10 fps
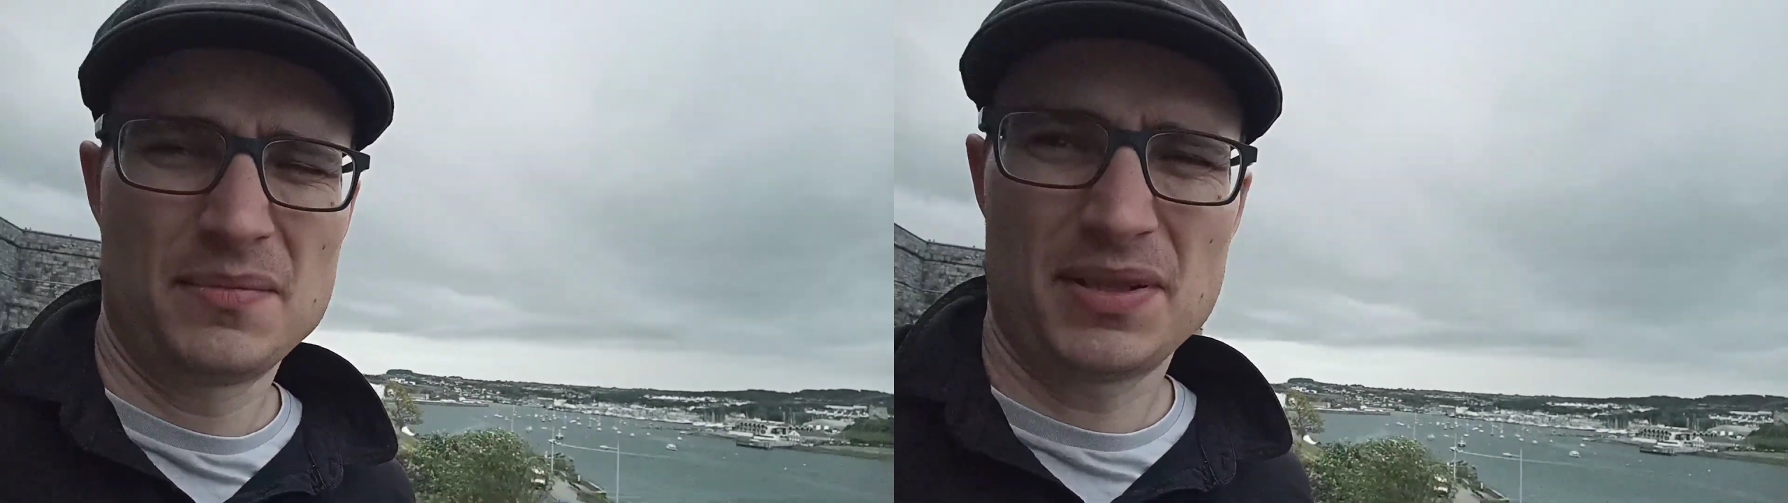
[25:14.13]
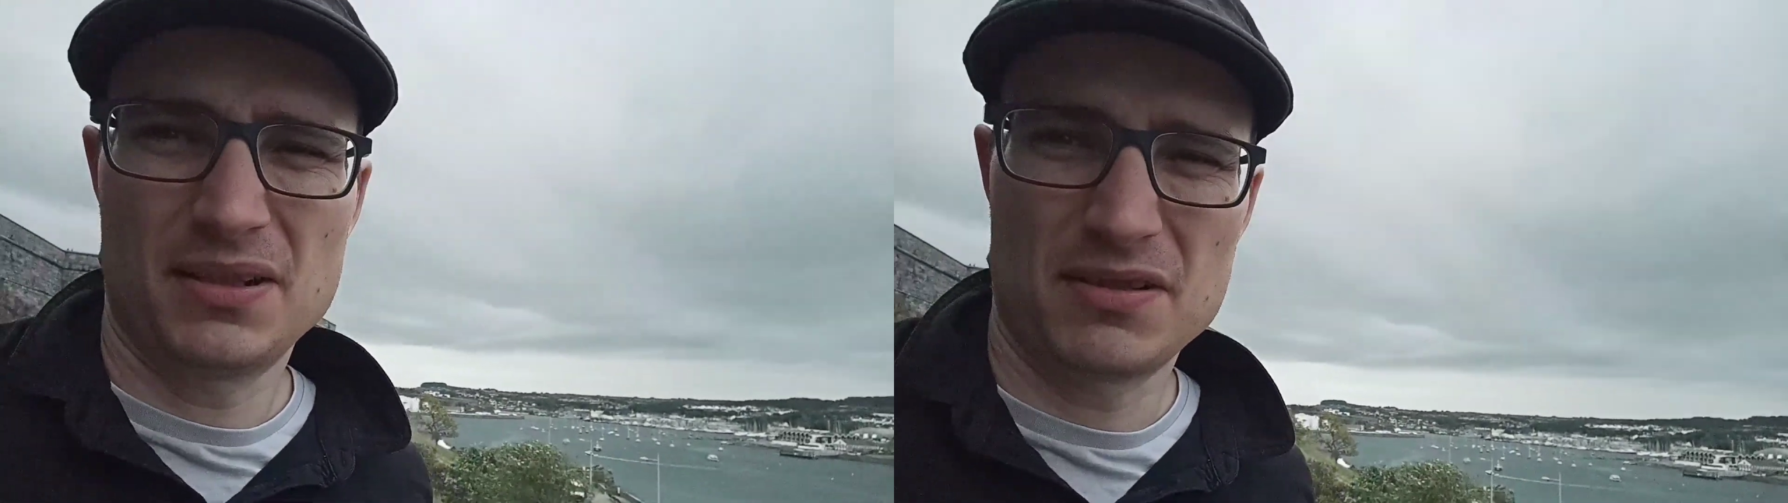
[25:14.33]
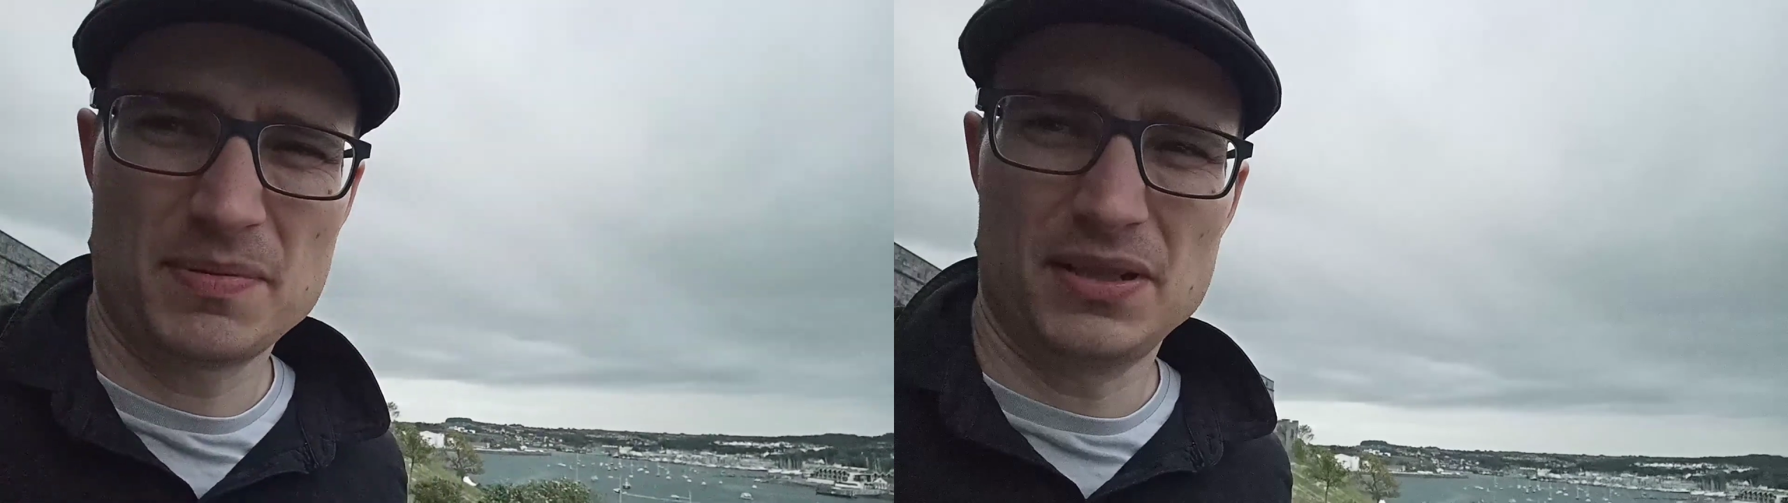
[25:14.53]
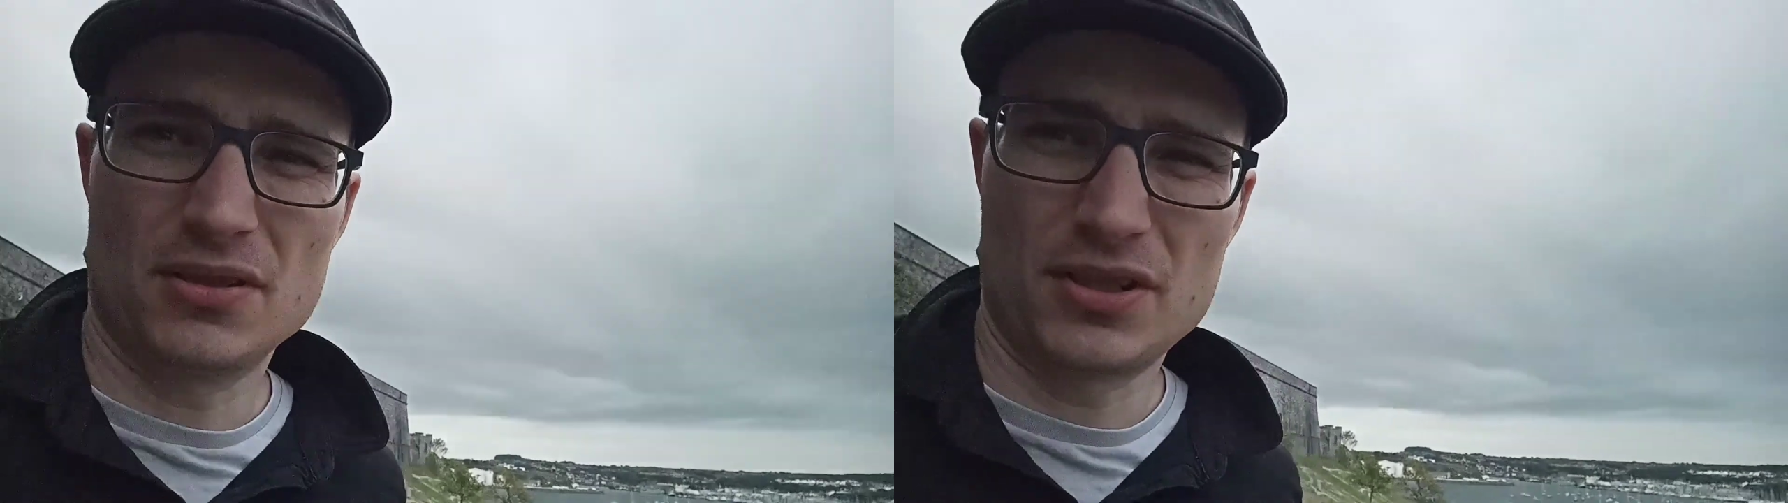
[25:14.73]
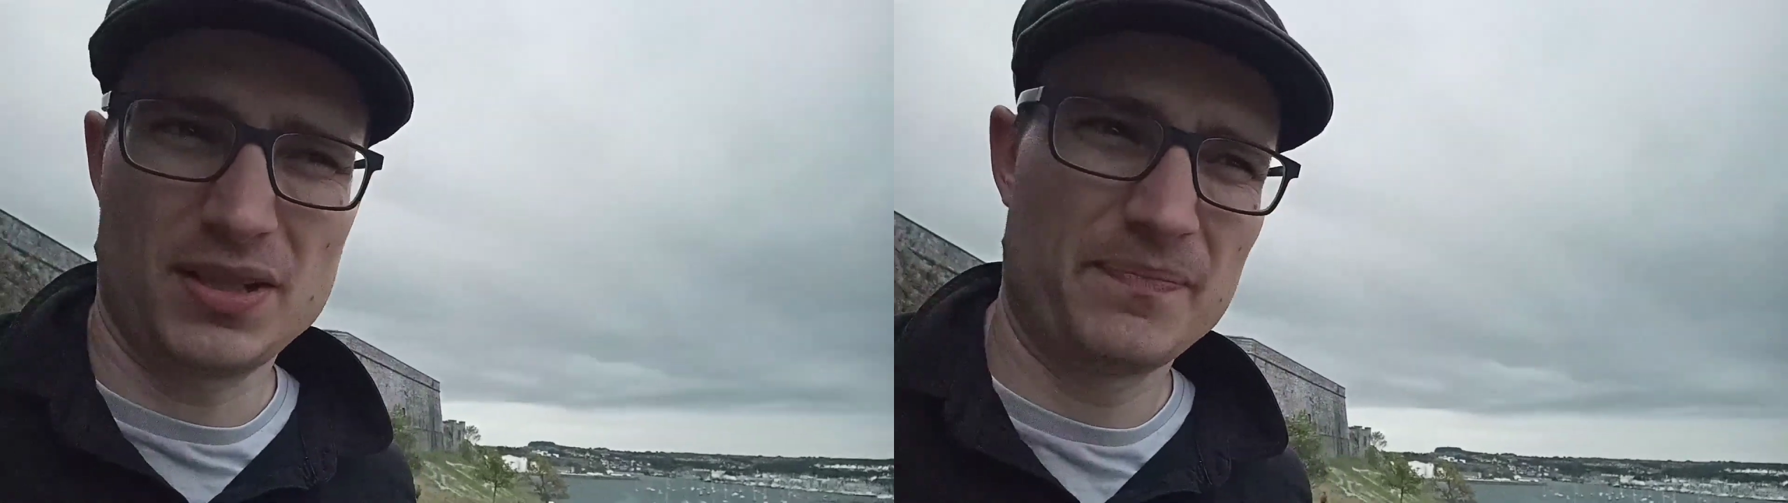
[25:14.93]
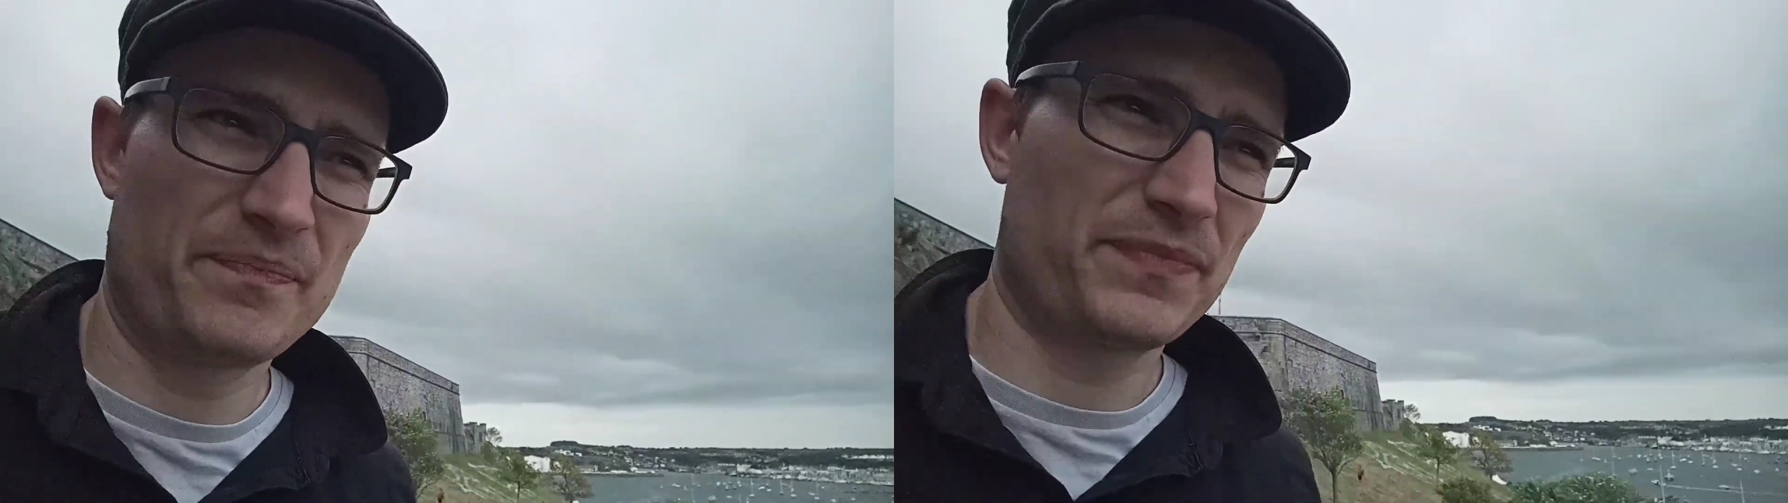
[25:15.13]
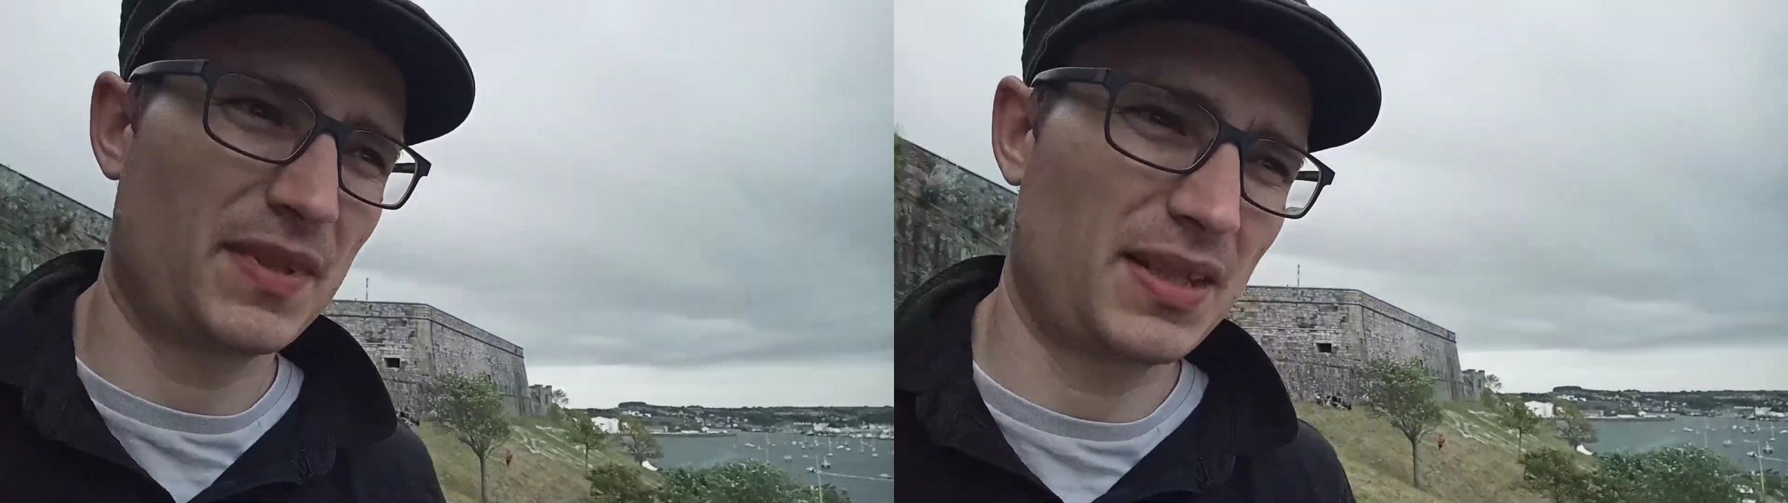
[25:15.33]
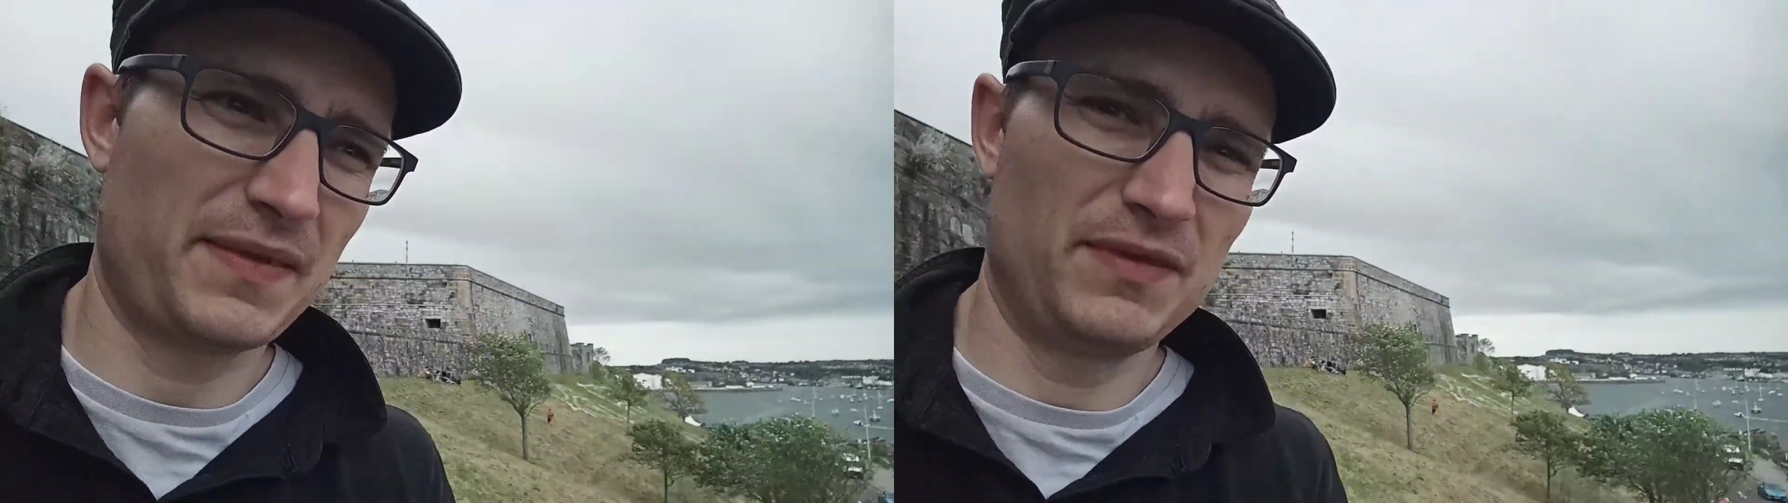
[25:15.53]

You know, it's a bit dodgy, give